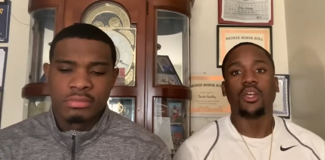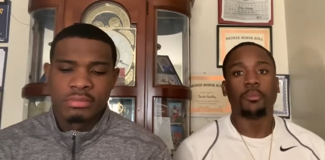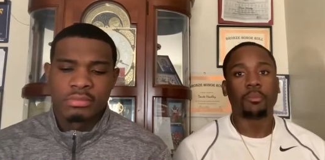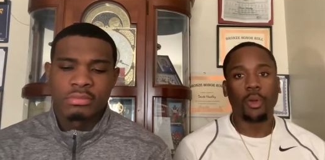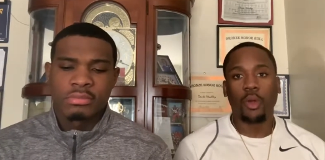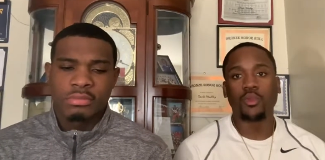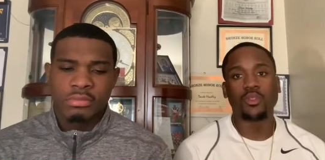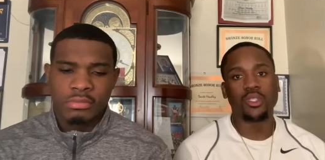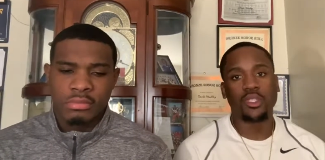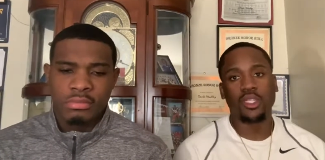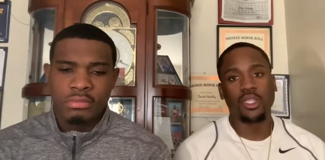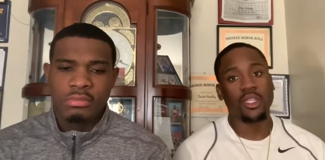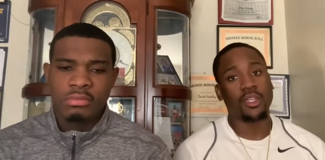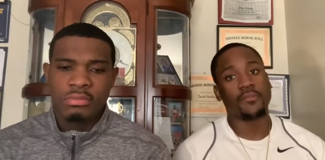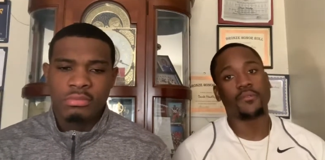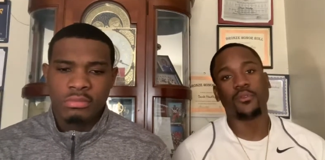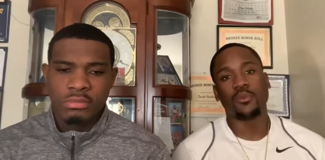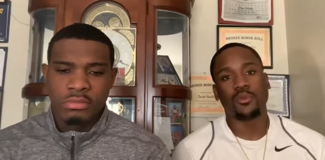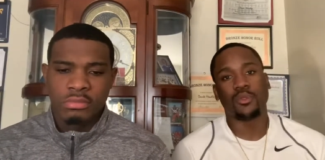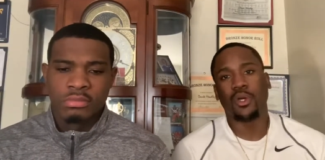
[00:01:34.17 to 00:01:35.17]
Speaker 1: protein. And
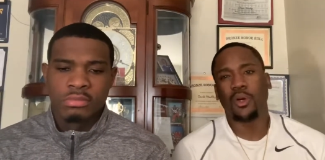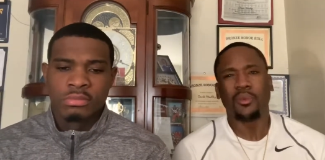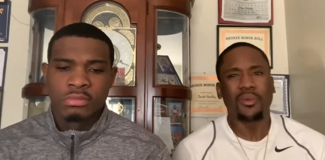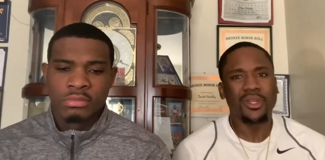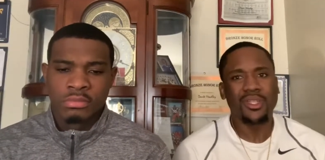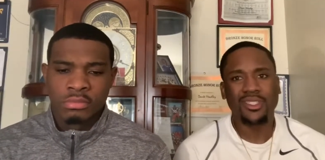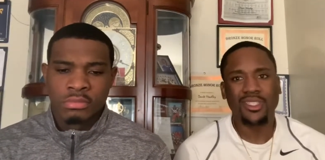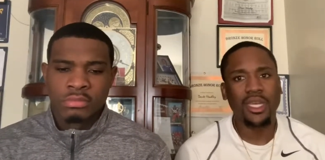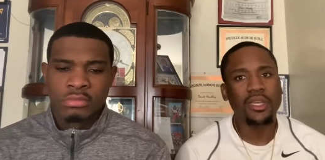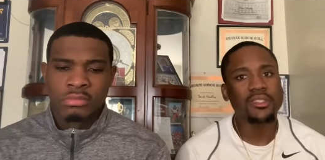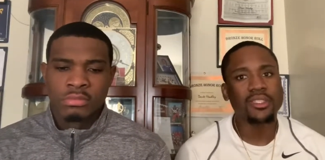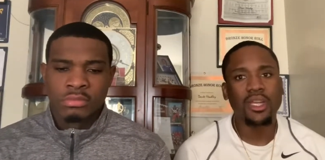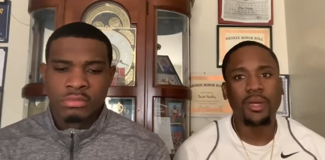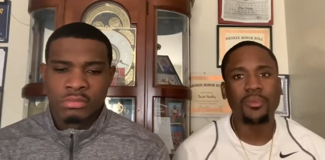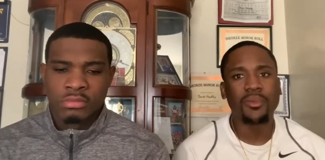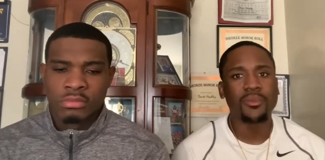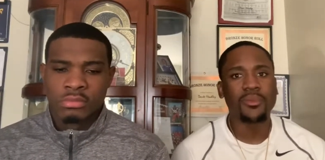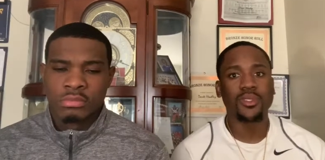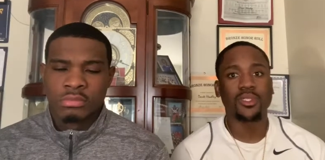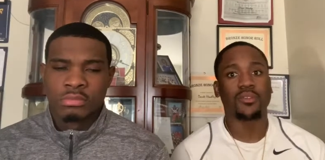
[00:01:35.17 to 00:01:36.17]
if you don't want to take
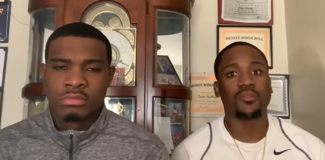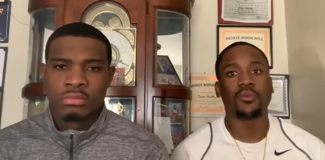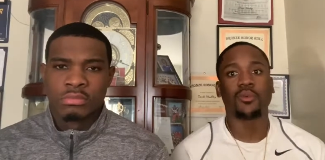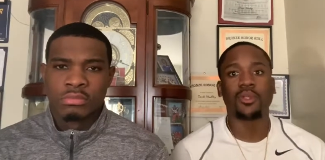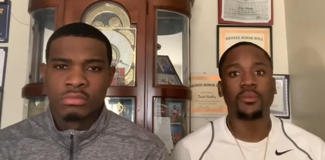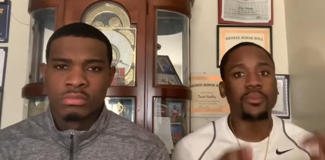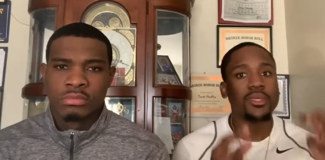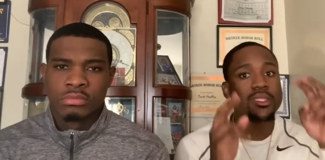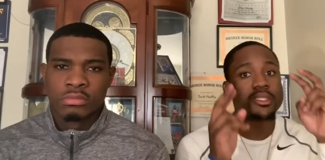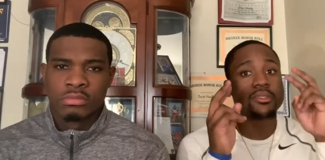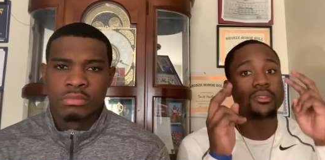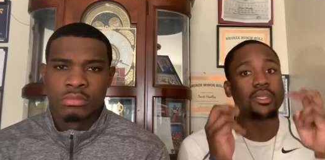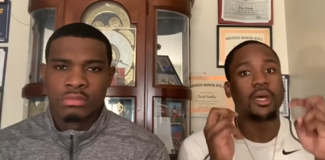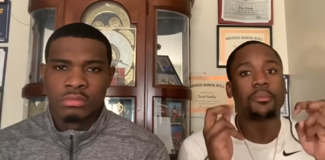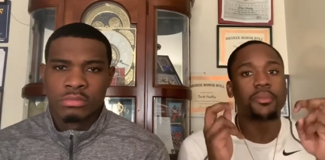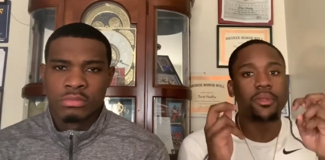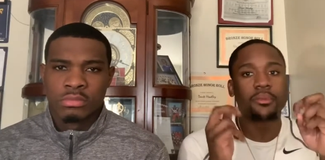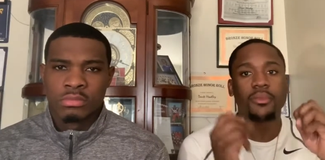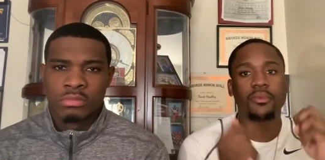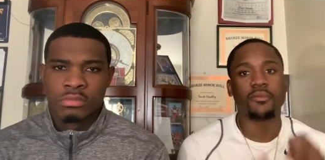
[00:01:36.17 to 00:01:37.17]
supplements, if you want to be
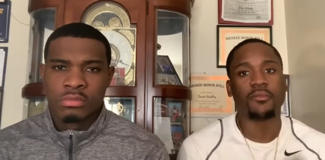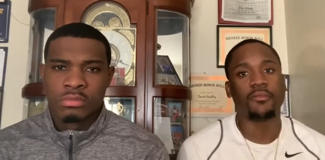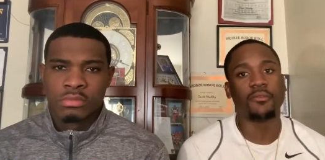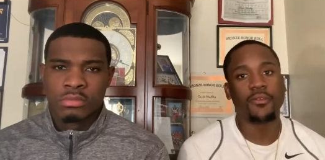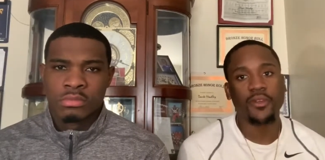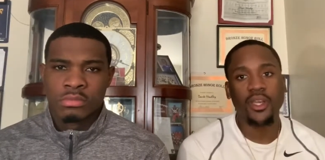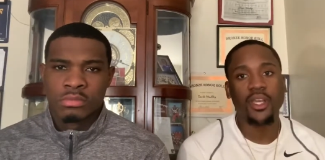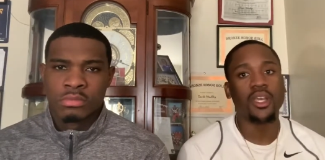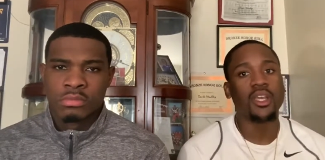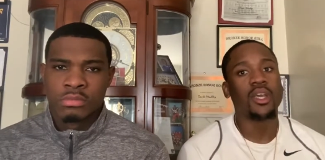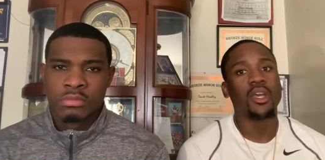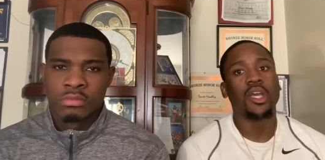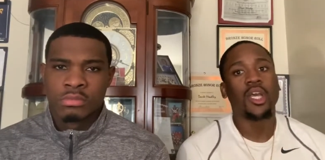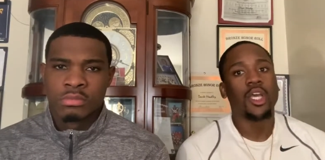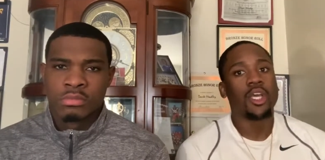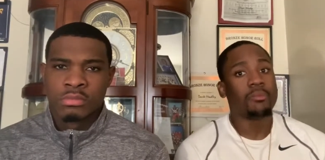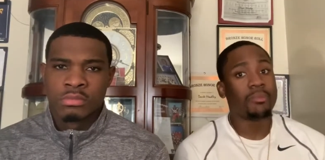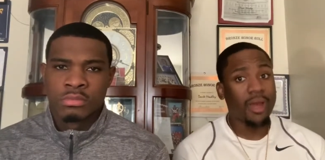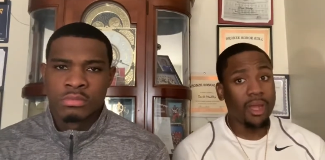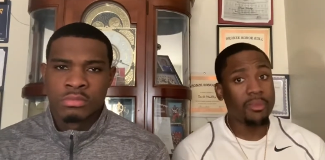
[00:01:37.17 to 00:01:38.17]
supplement free,
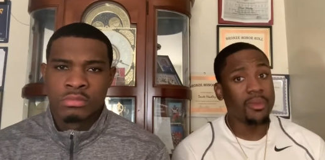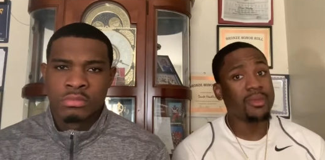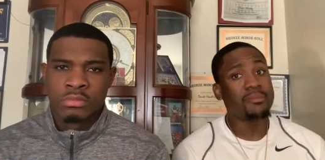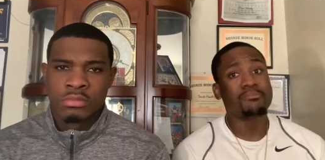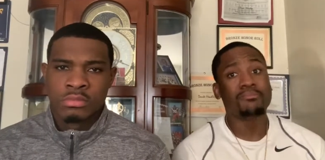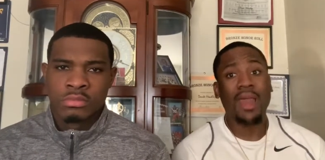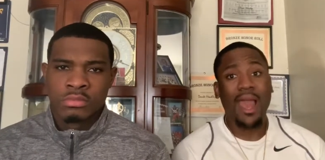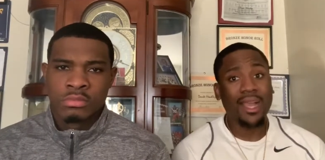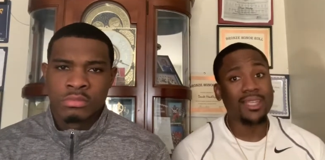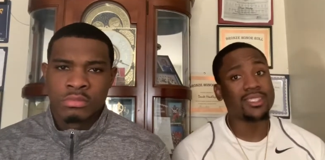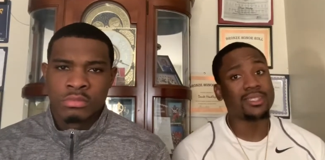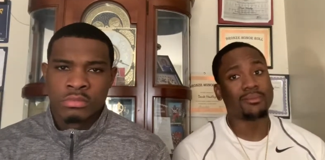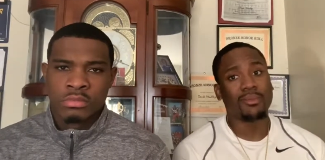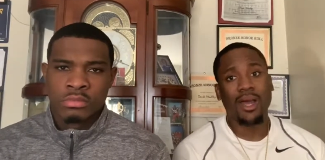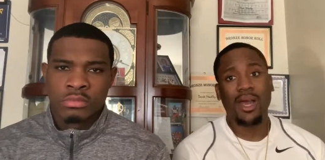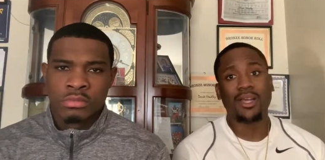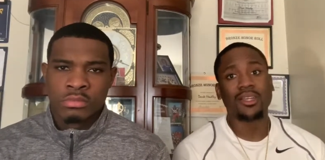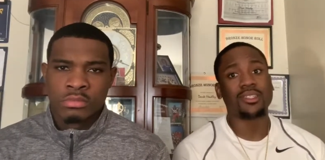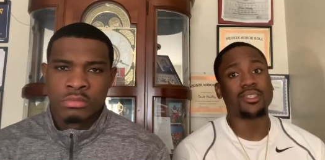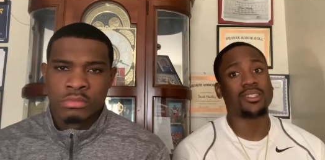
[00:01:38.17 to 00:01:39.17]
better be
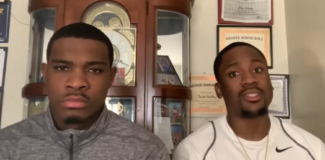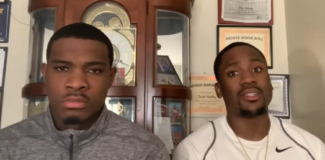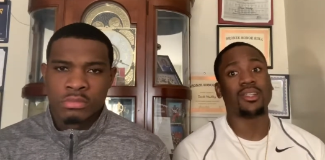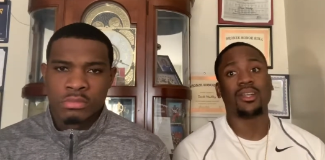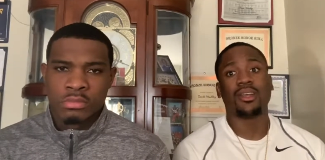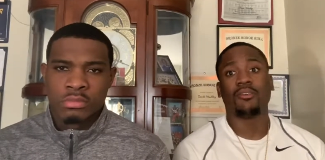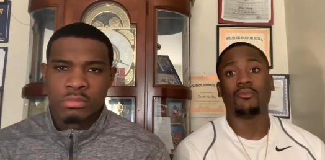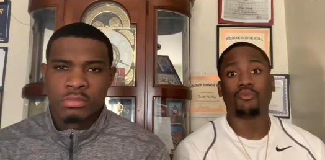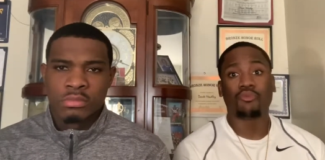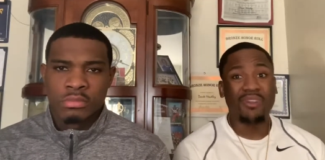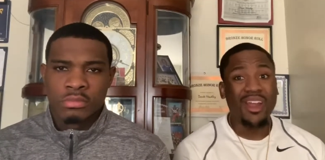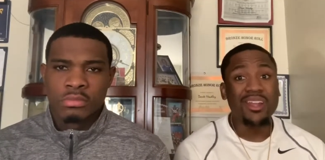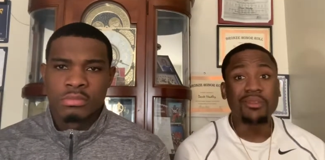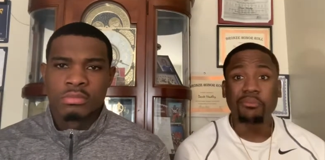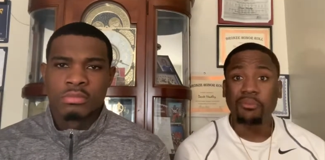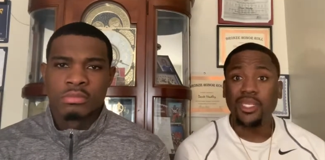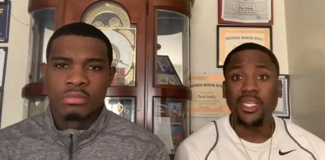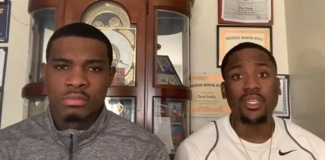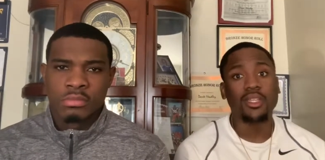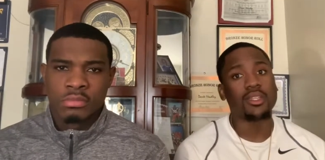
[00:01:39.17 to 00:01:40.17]
maximizing
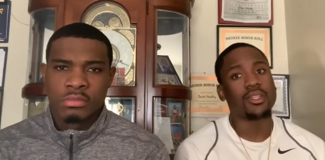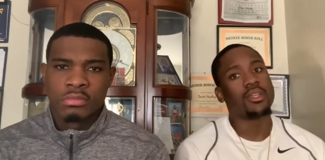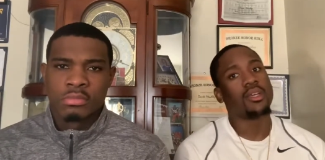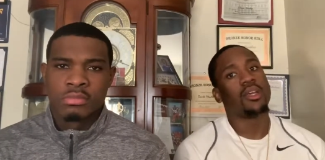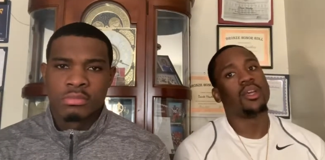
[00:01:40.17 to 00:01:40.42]
red meat.